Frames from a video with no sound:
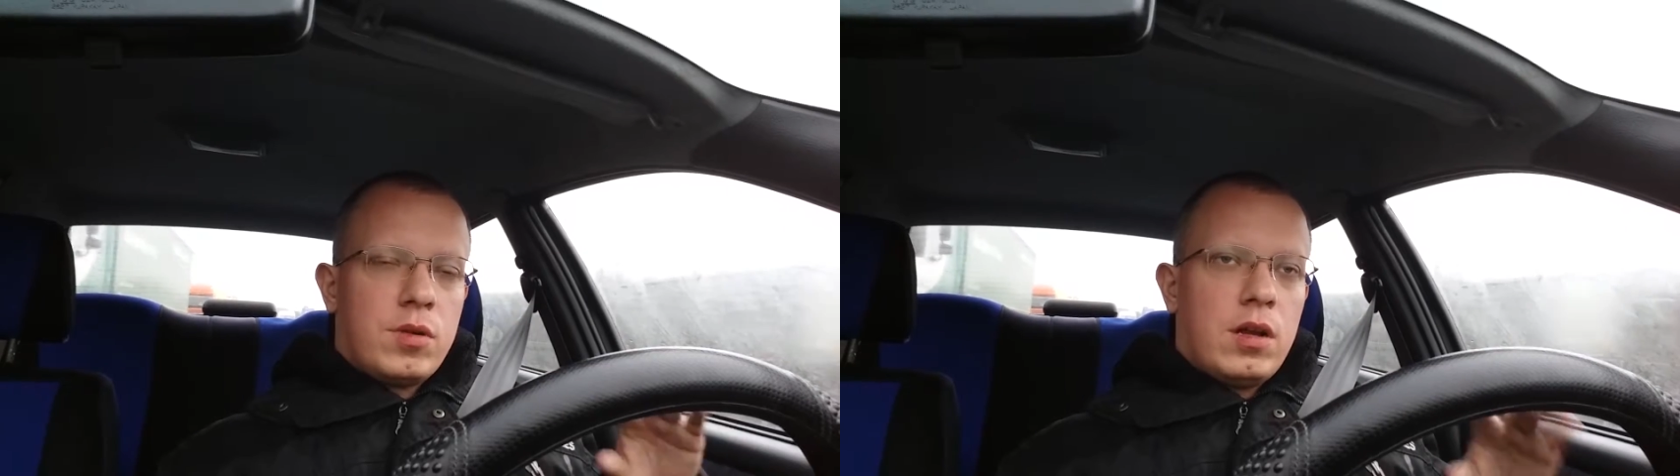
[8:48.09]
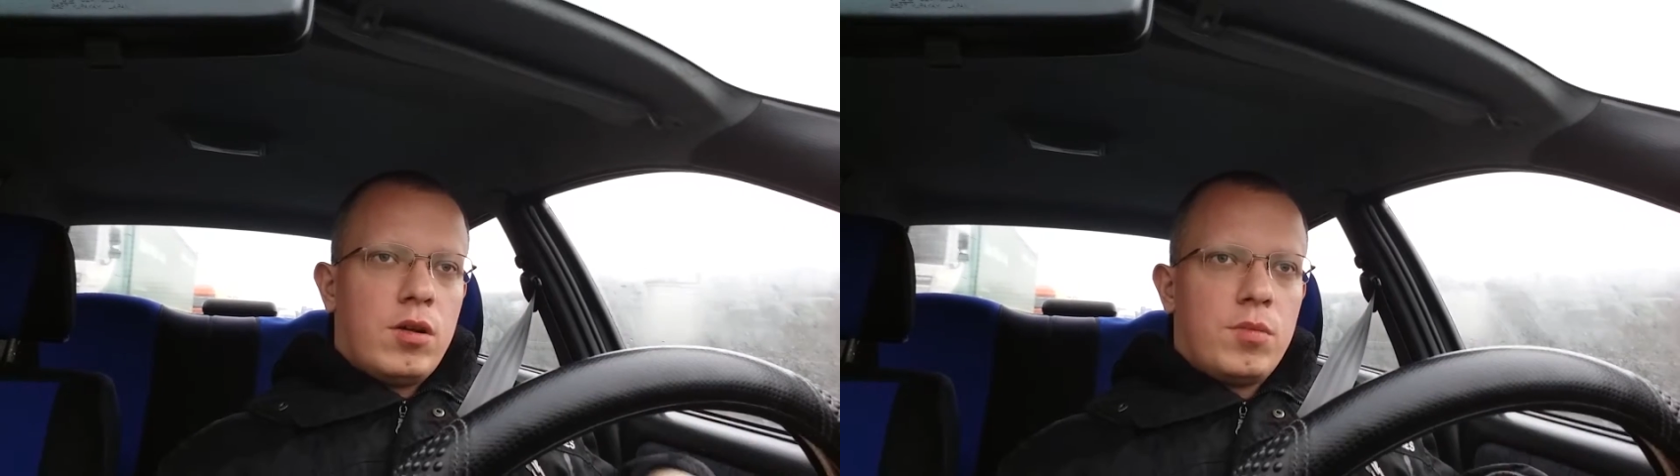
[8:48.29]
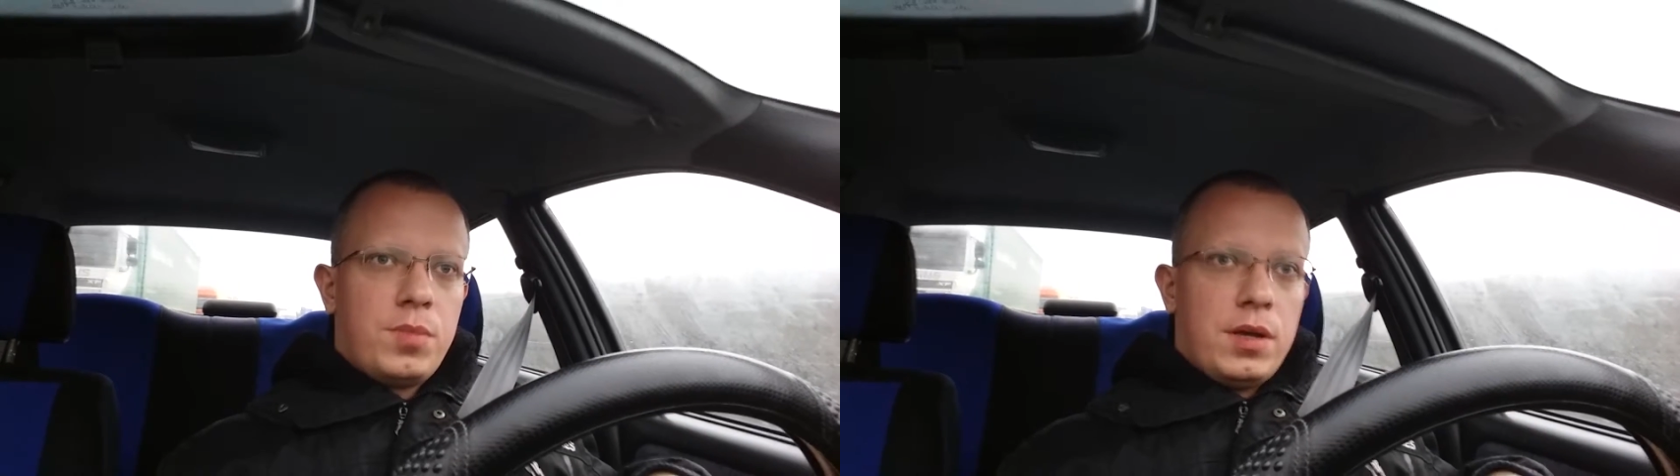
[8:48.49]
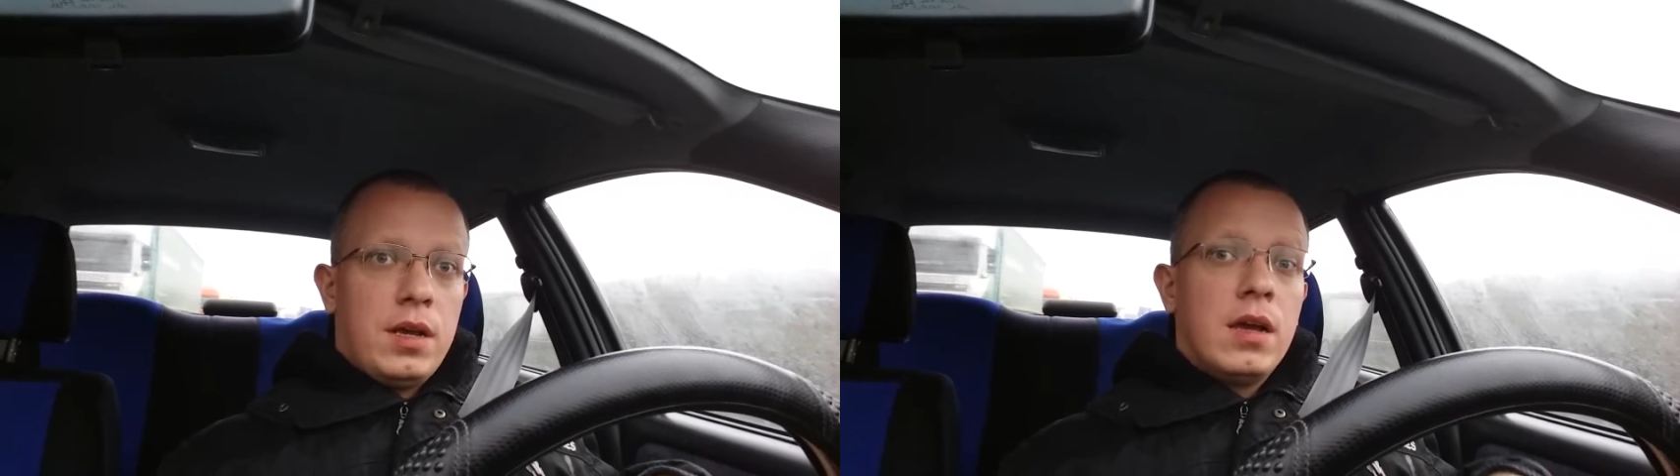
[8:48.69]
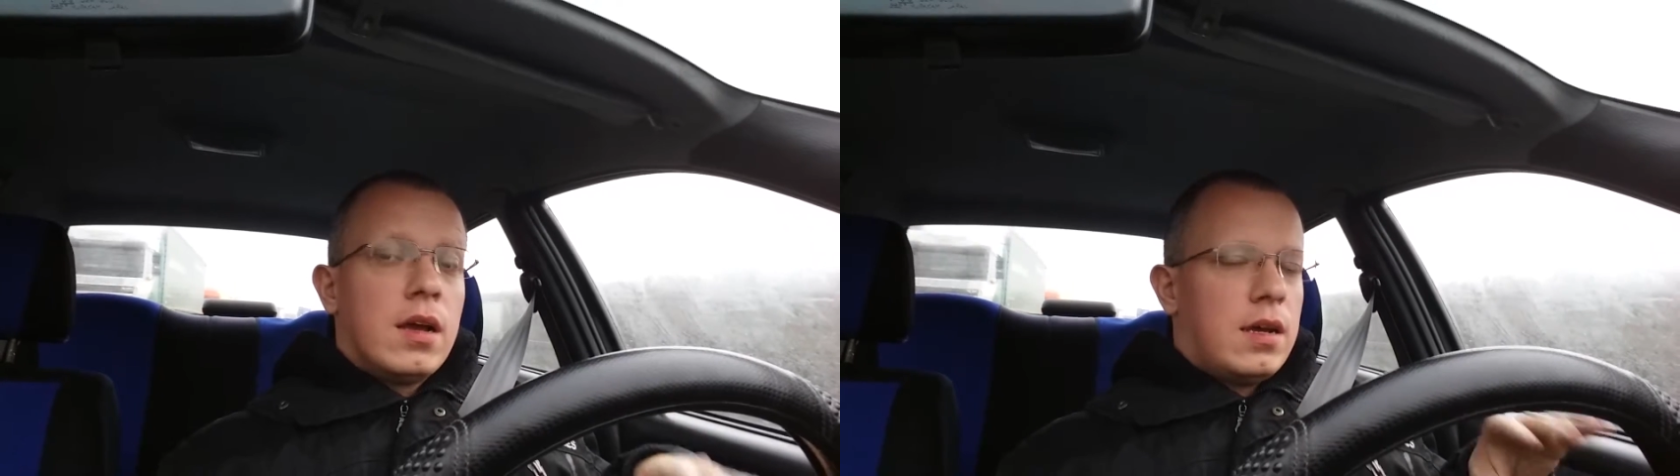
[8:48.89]
to a lobby,
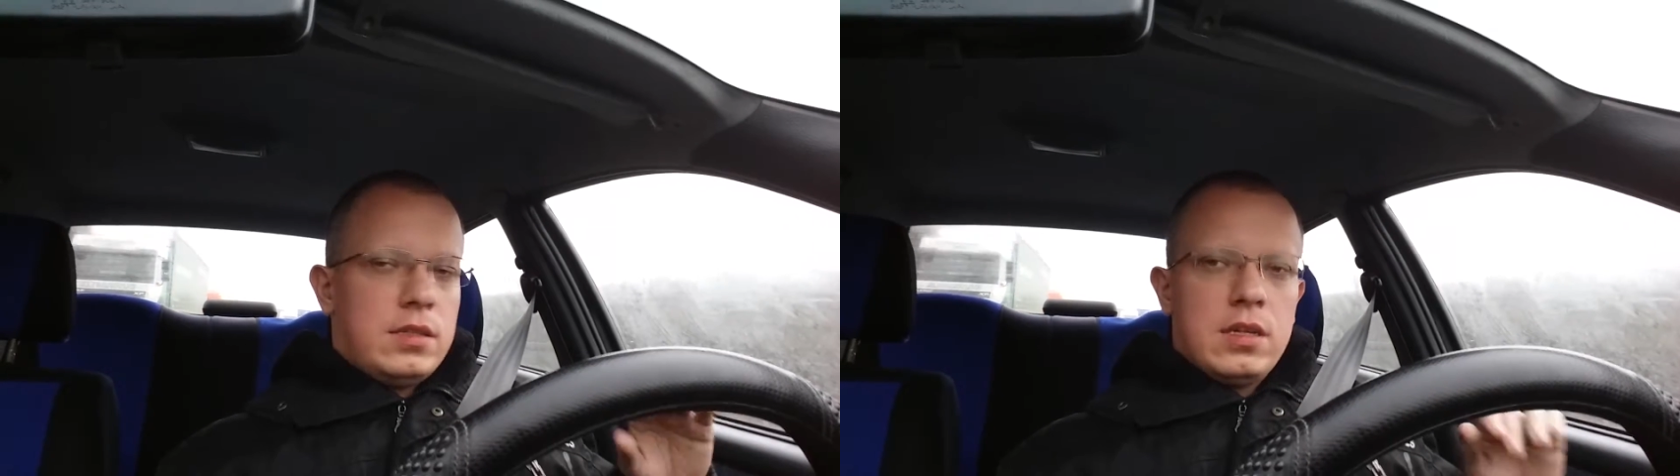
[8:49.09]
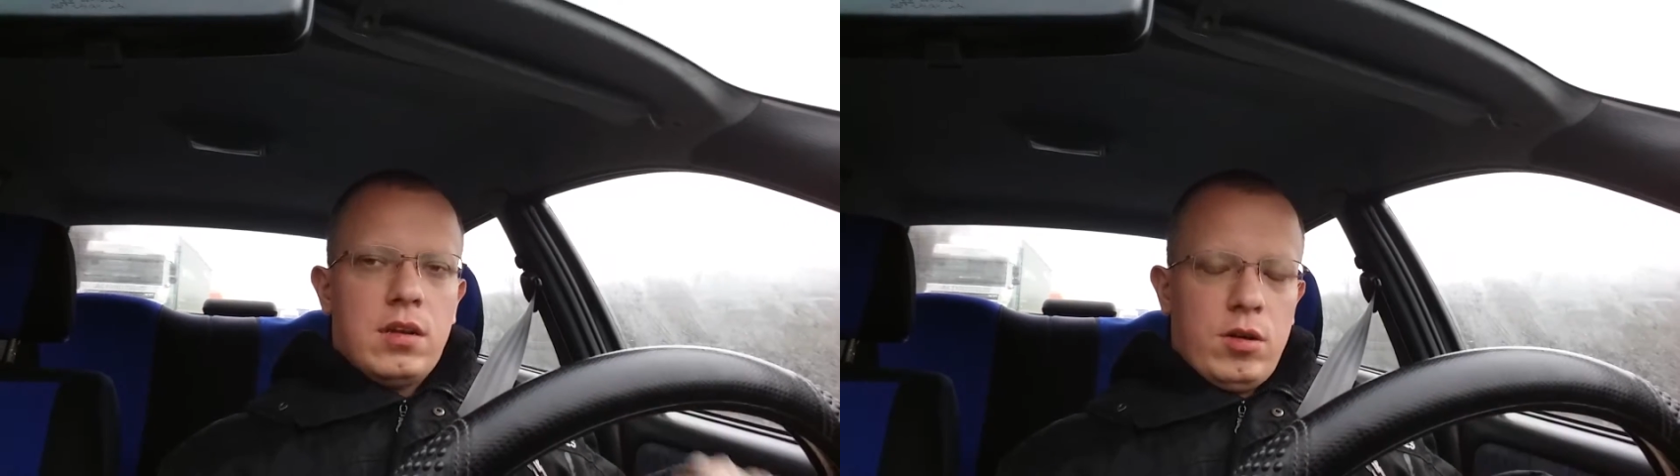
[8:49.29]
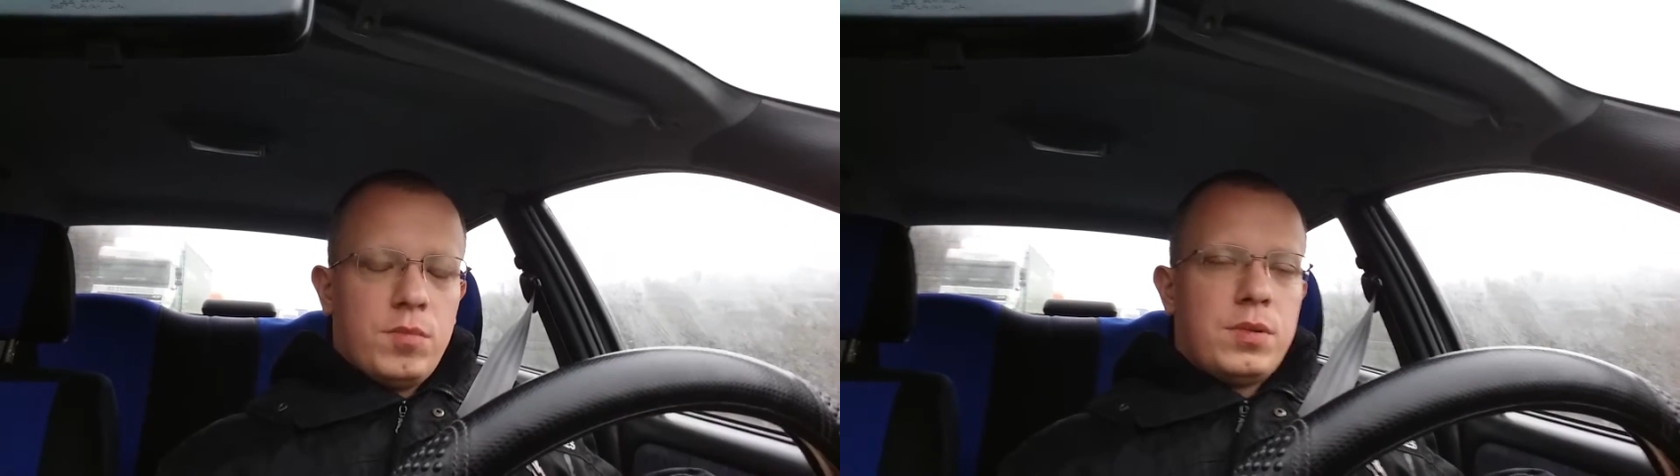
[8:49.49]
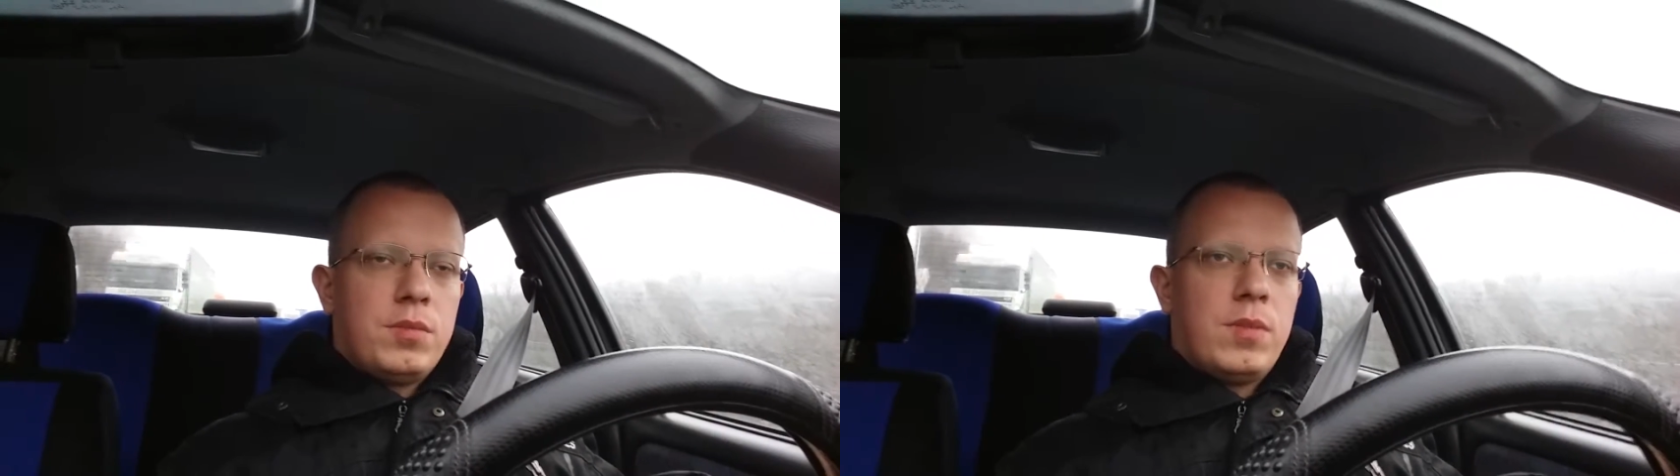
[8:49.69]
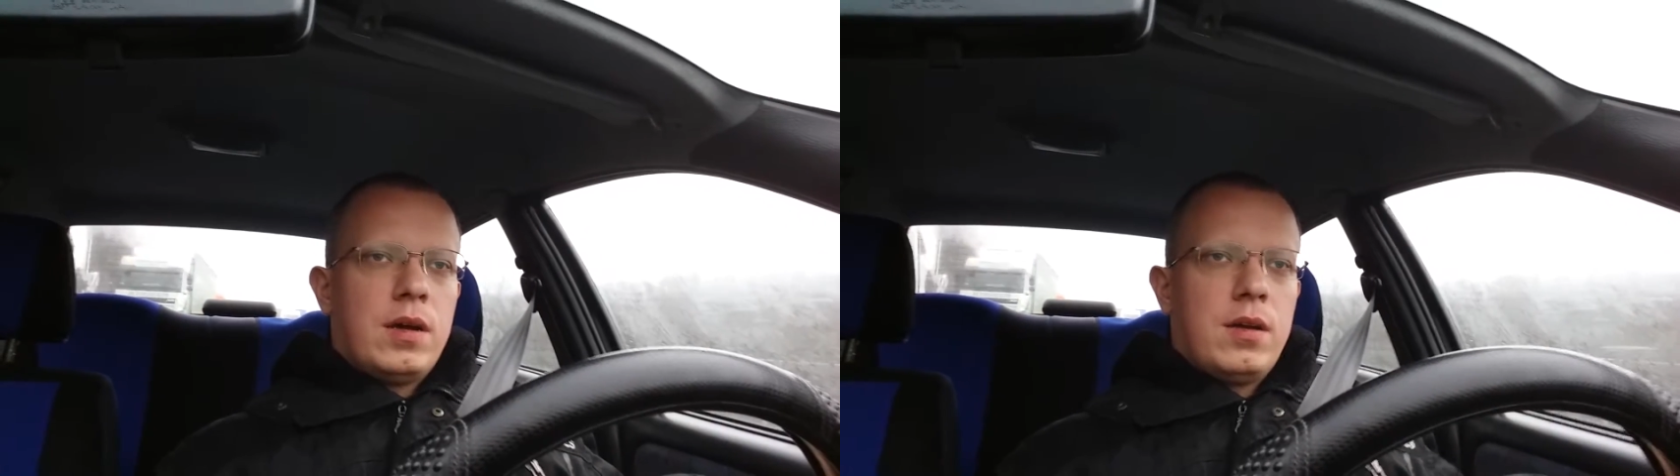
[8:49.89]
and in a lobby
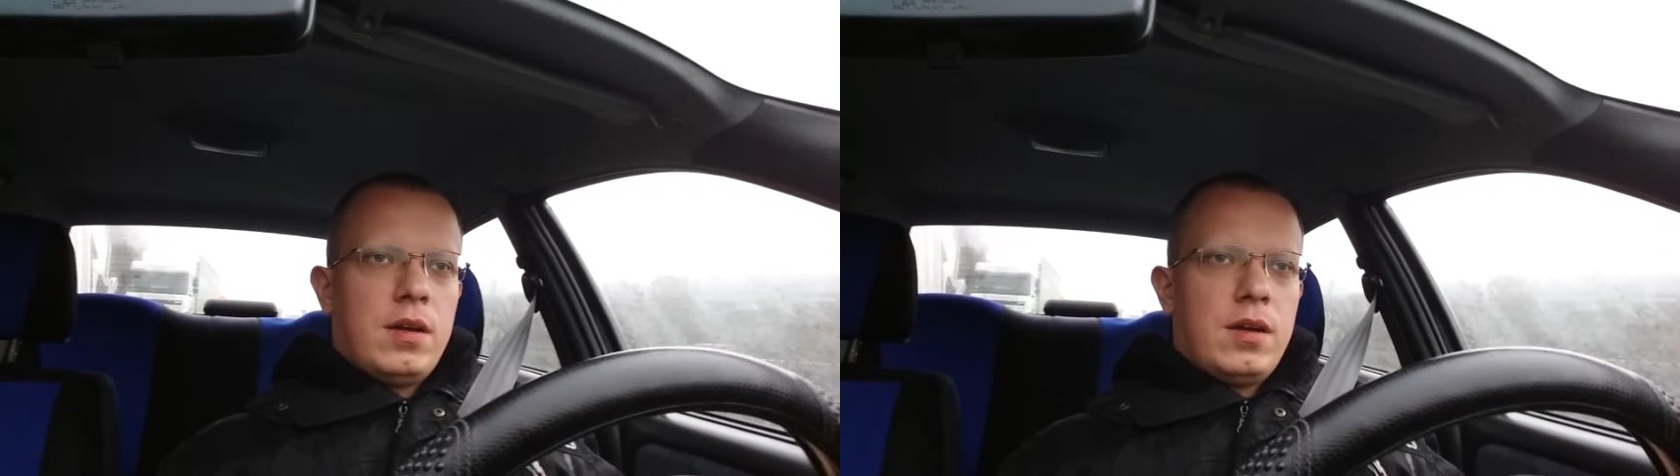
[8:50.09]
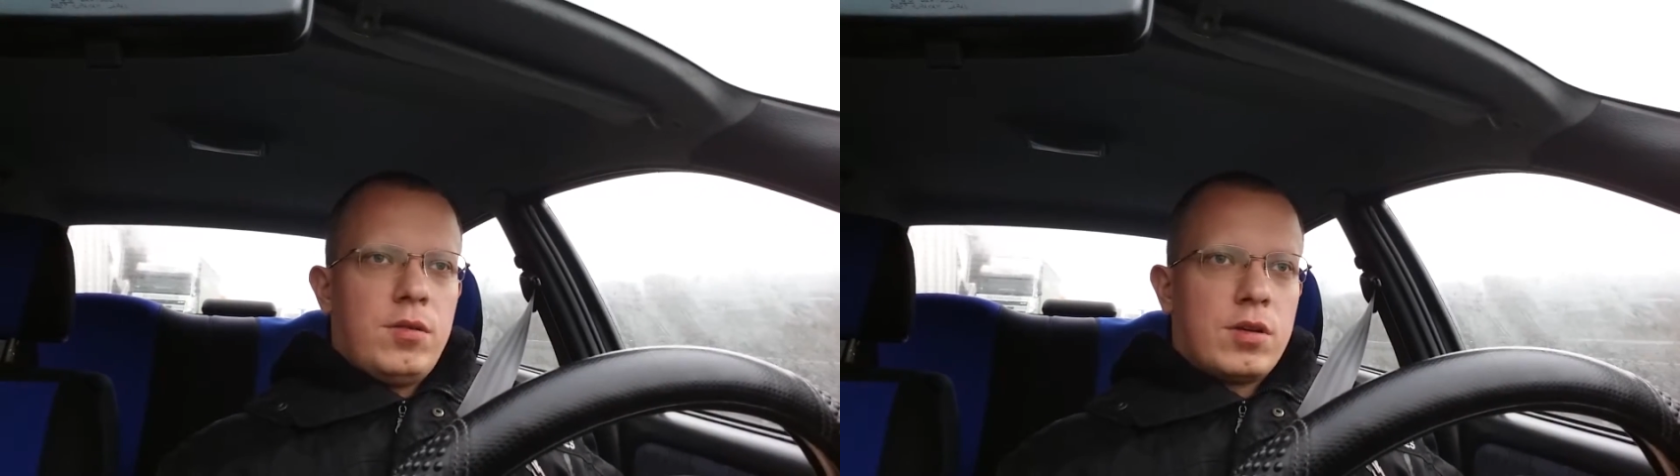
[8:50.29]
you